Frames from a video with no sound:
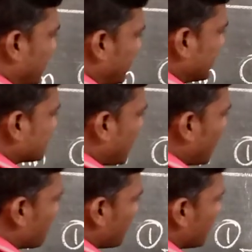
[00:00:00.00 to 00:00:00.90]

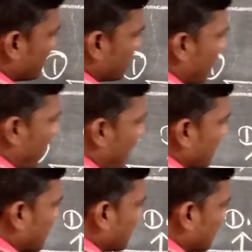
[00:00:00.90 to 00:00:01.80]
denser medium.
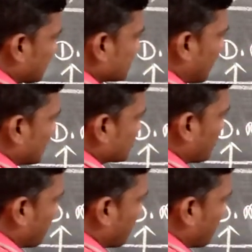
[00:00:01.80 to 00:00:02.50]
Again it is also